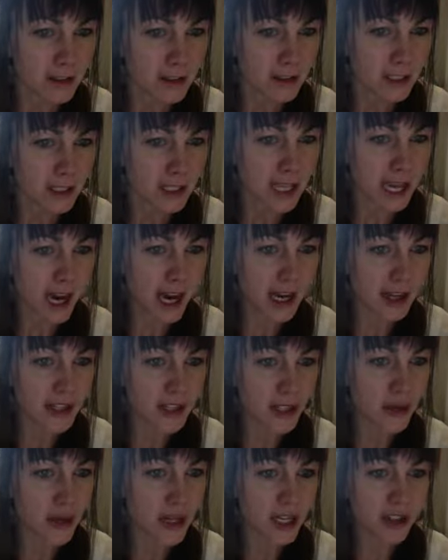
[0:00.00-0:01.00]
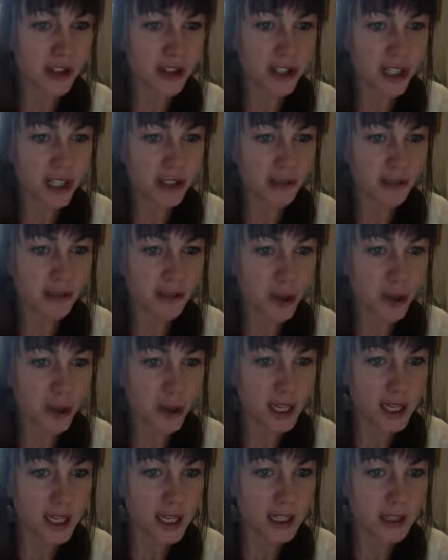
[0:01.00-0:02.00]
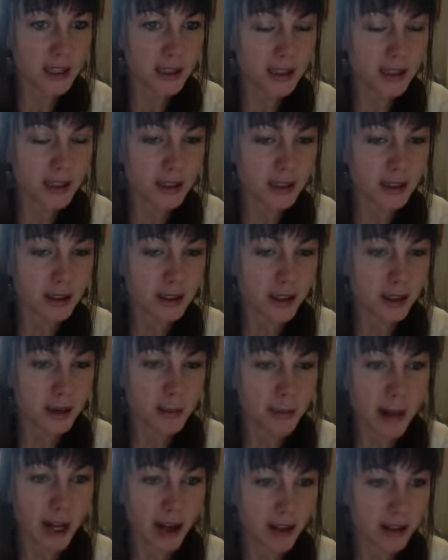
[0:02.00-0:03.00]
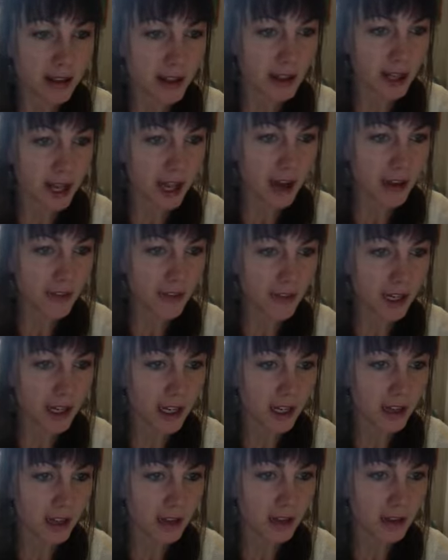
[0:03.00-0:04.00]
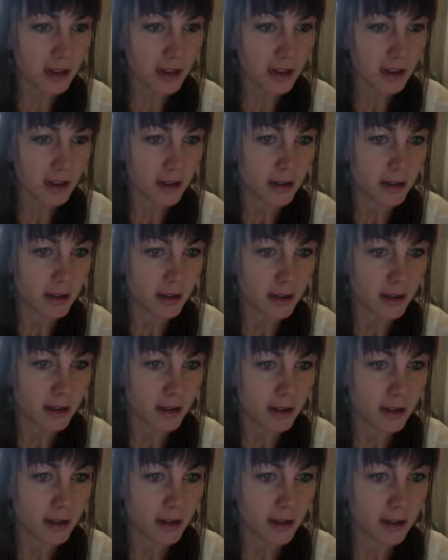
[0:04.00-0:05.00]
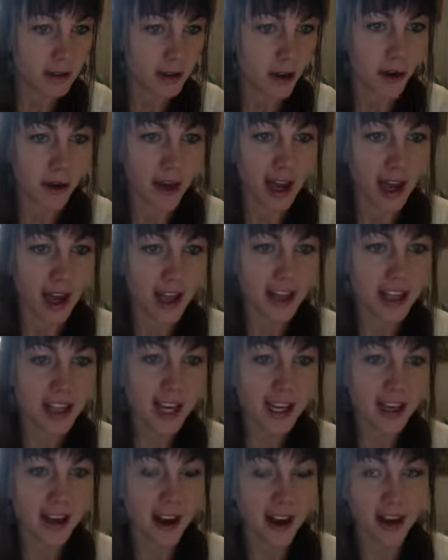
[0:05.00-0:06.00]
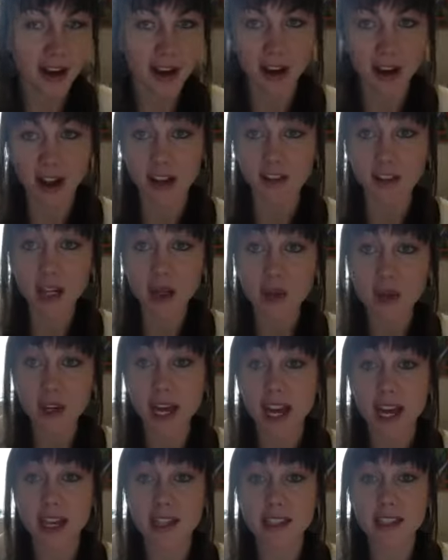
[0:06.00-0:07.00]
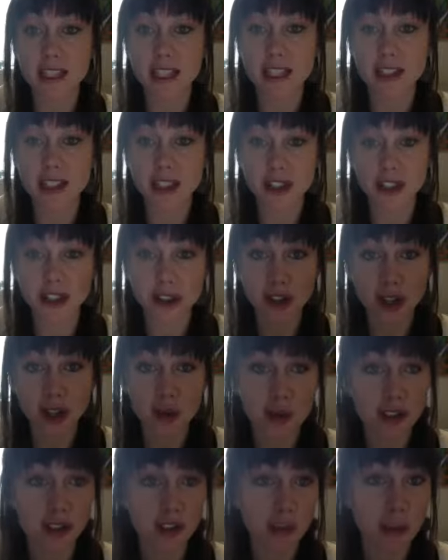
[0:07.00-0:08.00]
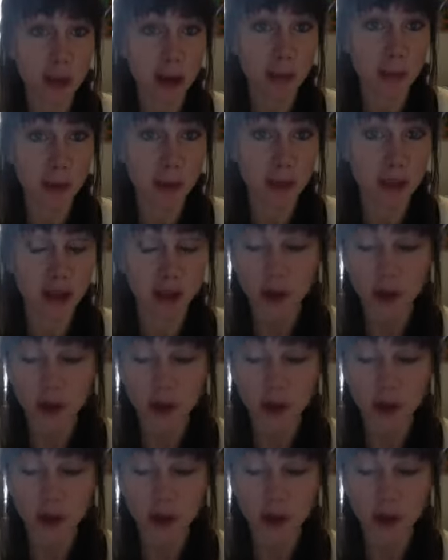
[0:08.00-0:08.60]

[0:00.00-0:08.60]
Yeah, so energy and focus, better than caffeine. Okay, I think I got it all. If anyone has any additional uses of peppermint or